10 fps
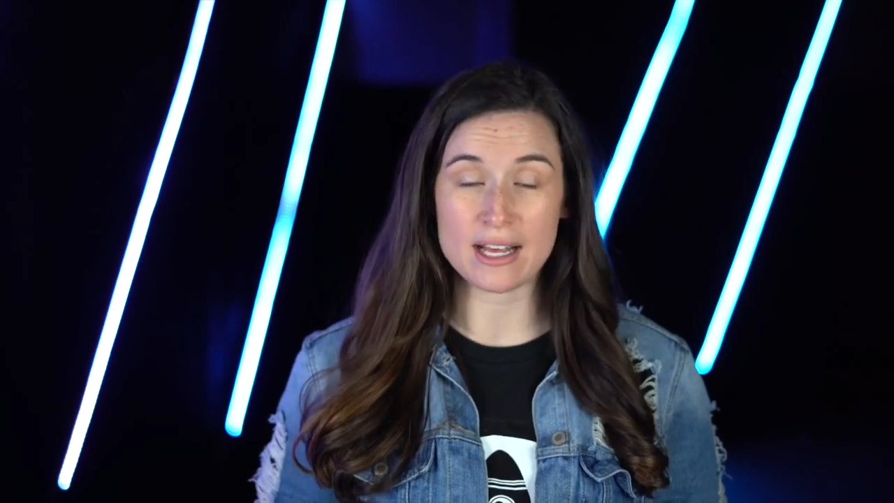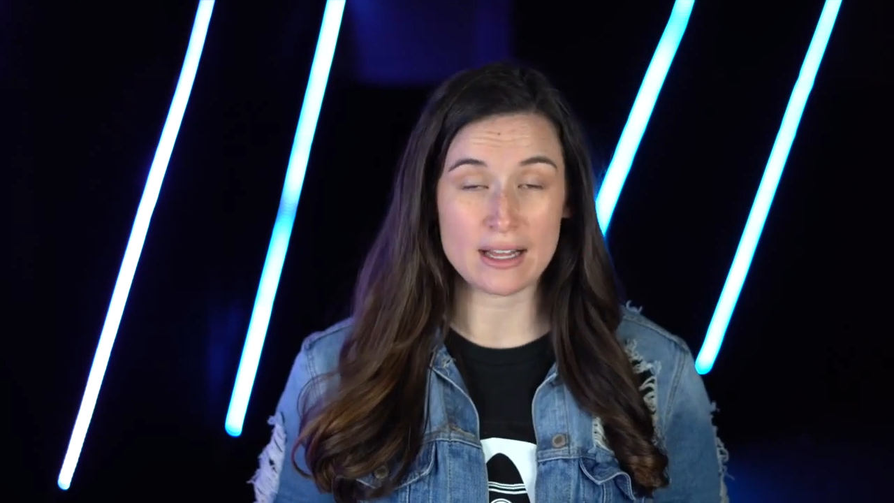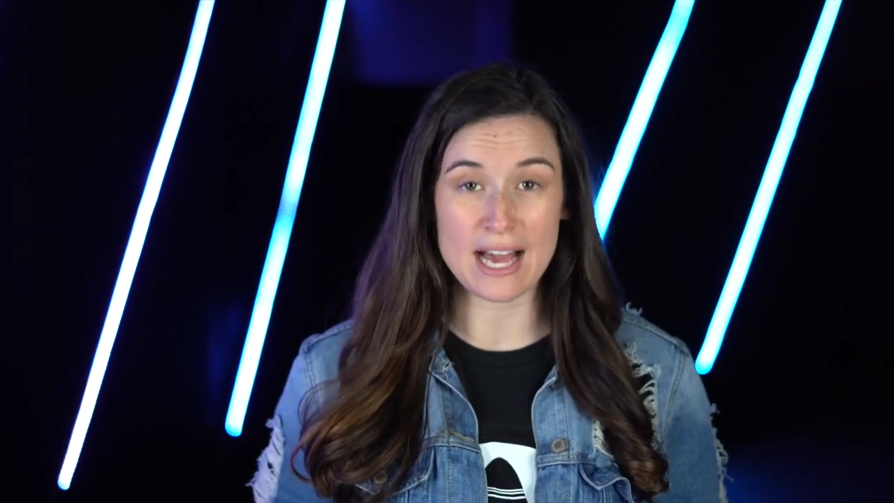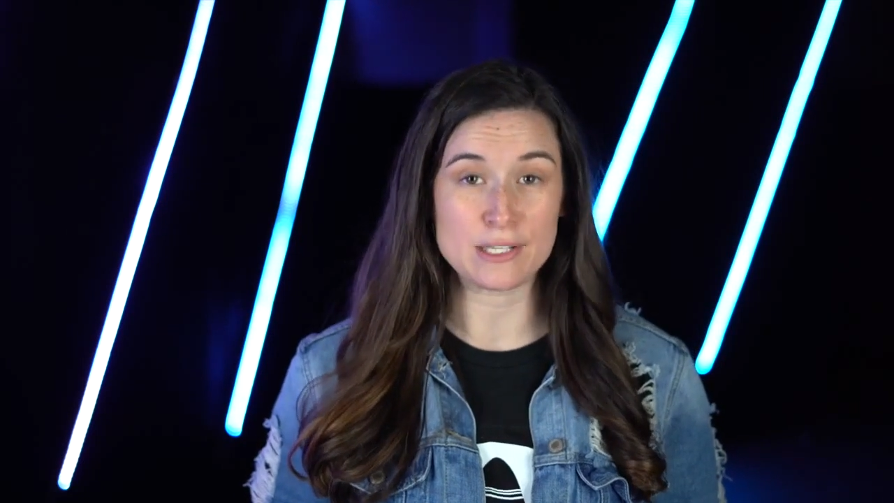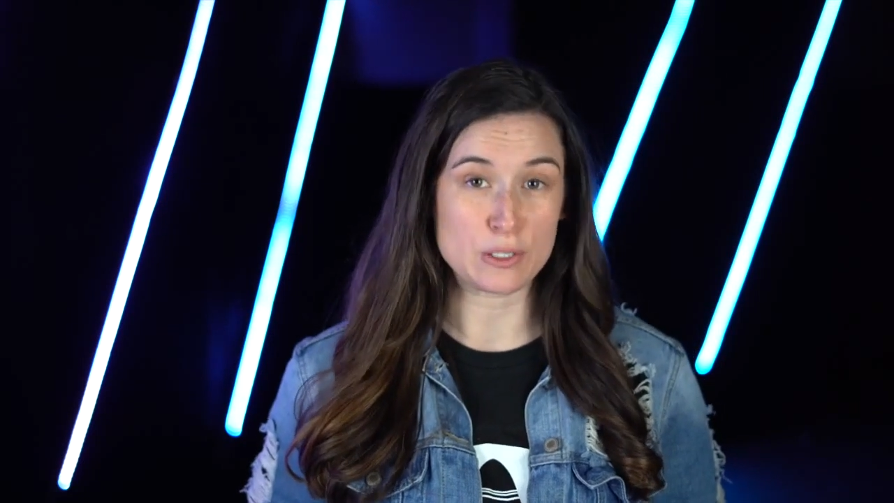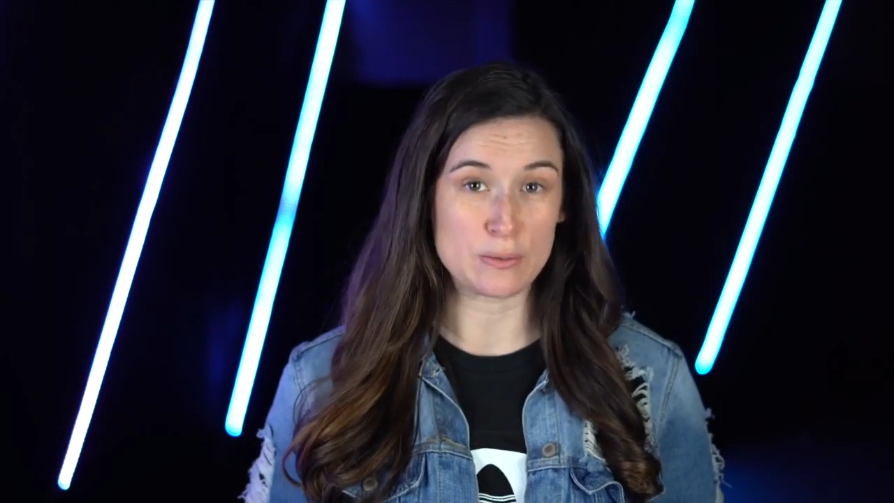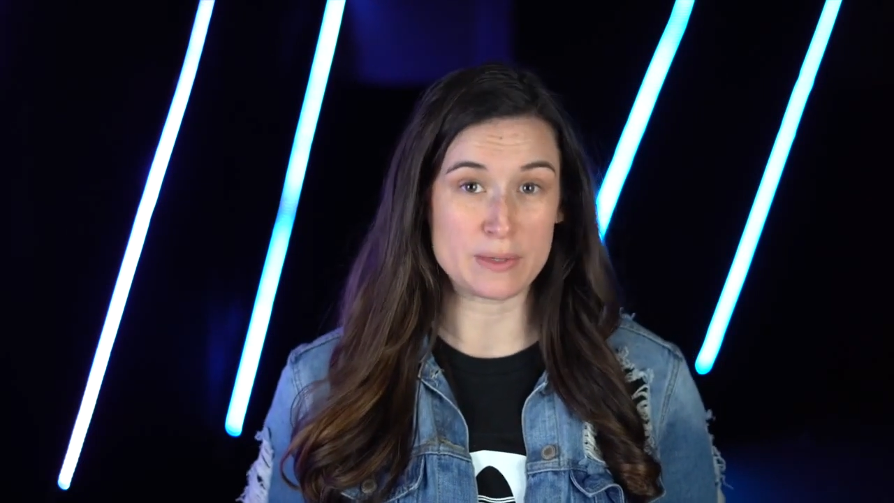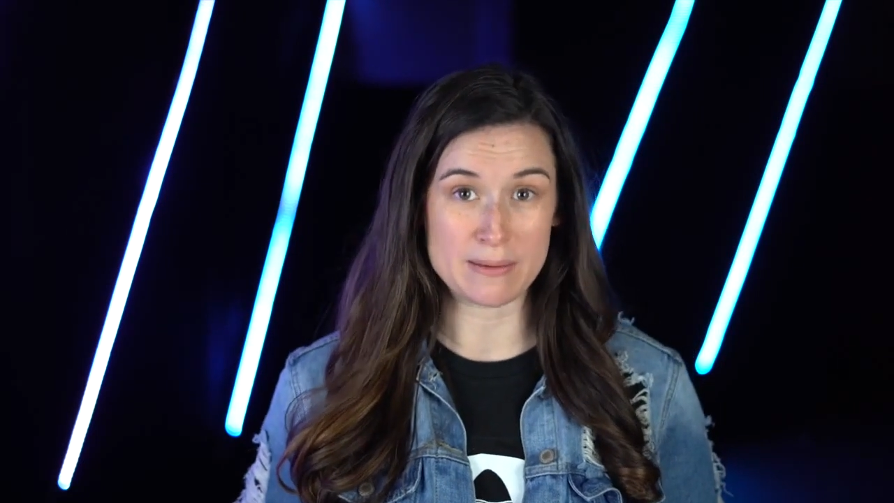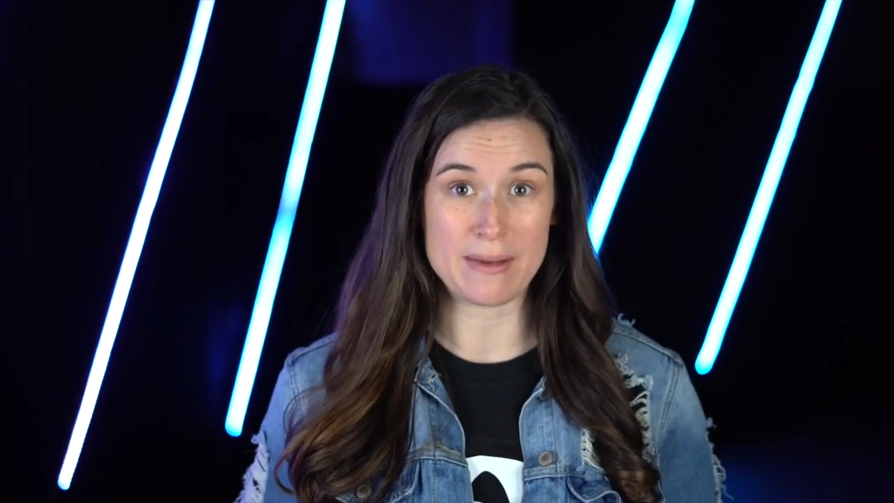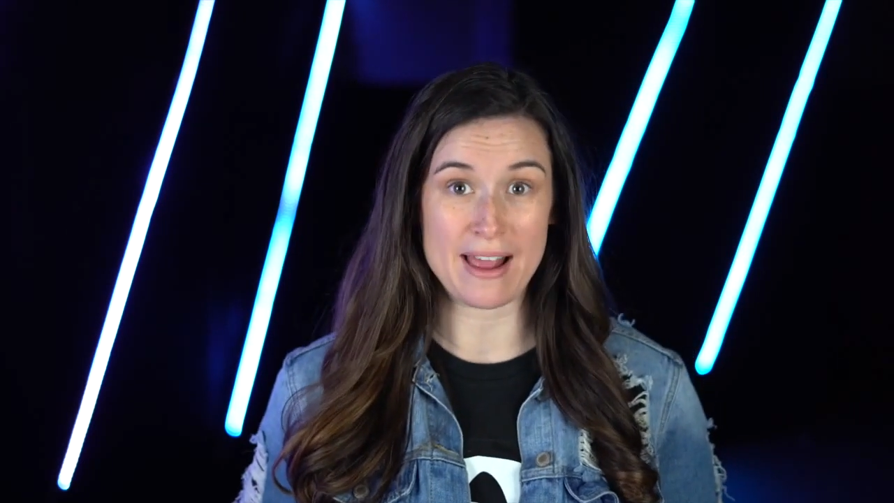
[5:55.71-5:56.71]
of
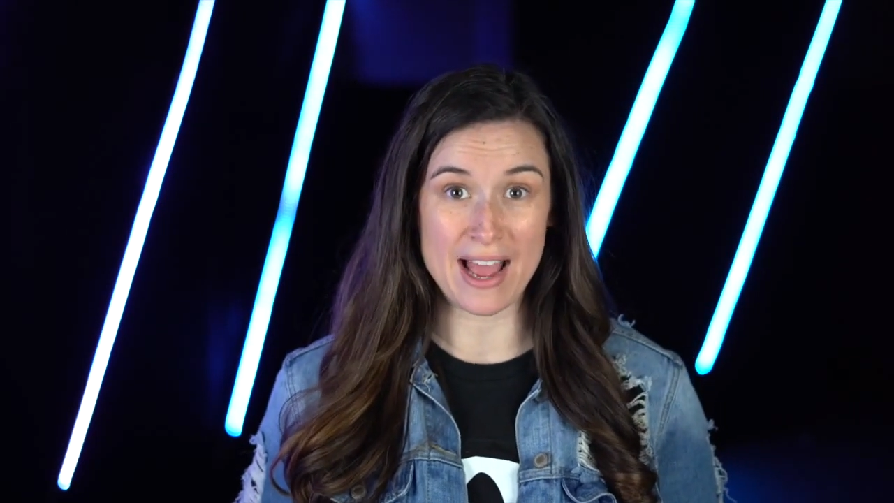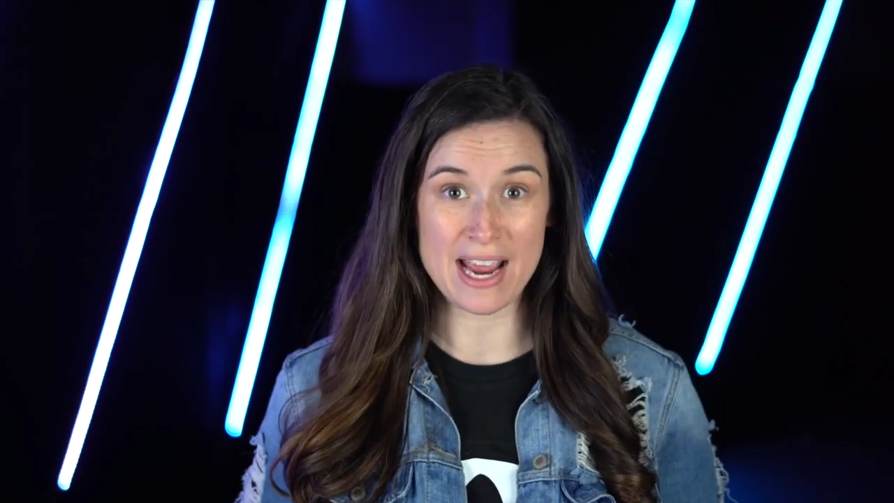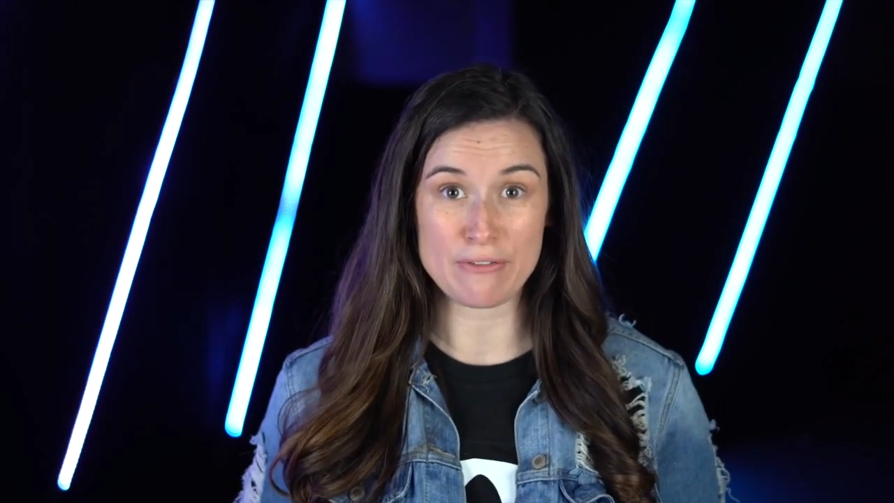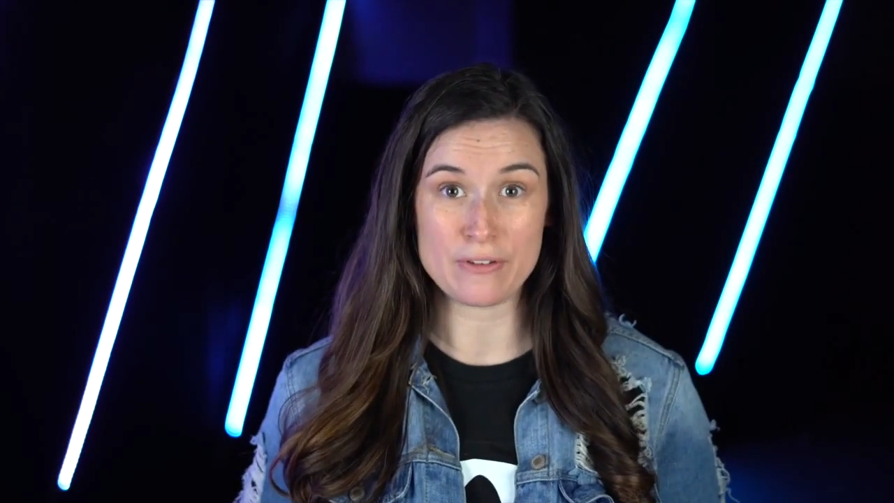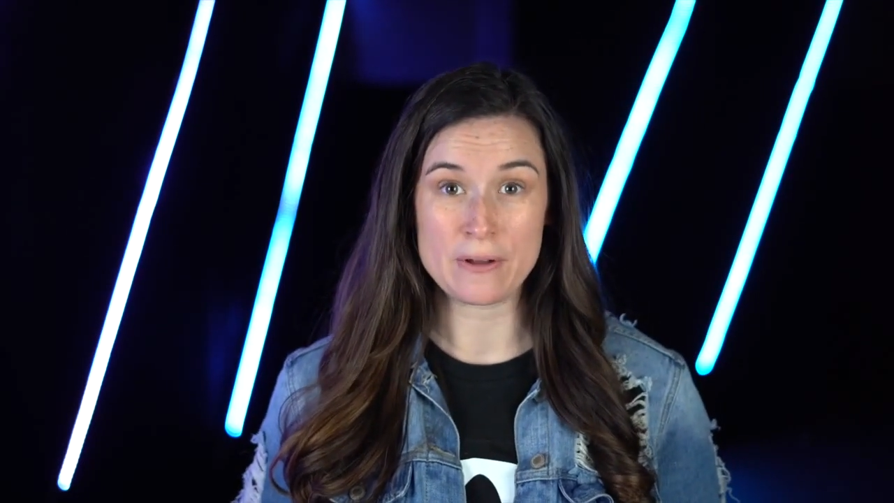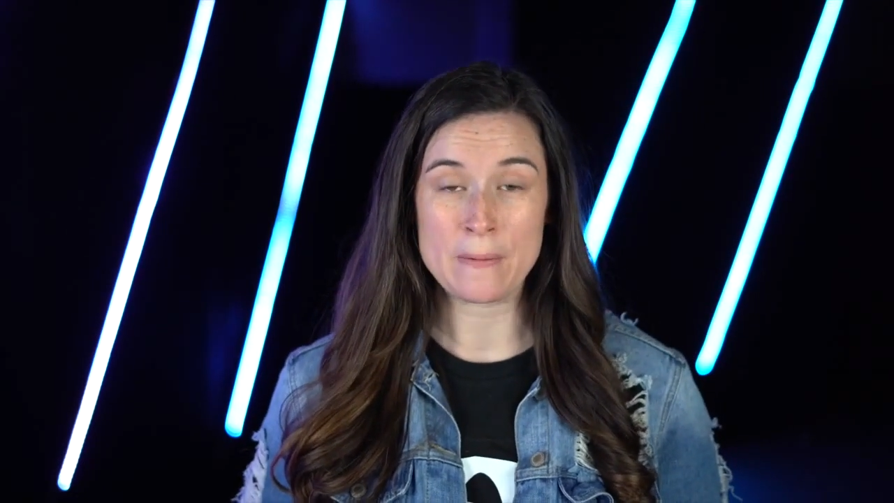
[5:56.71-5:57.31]
classrooms in my life,